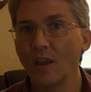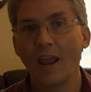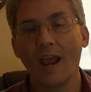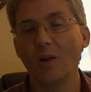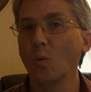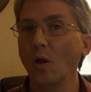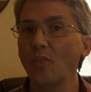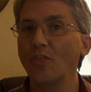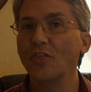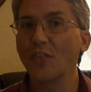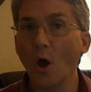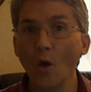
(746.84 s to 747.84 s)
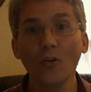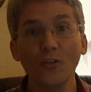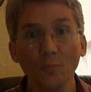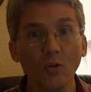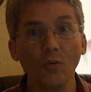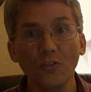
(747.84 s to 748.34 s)
And what
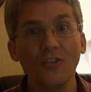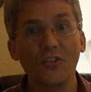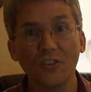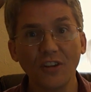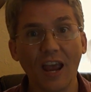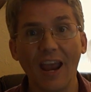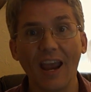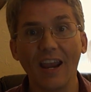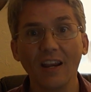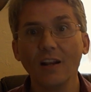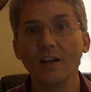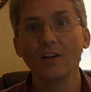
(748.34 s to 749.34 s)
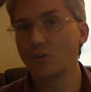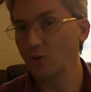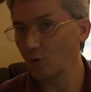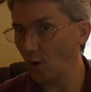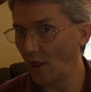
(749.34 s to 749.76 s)
those moves say to,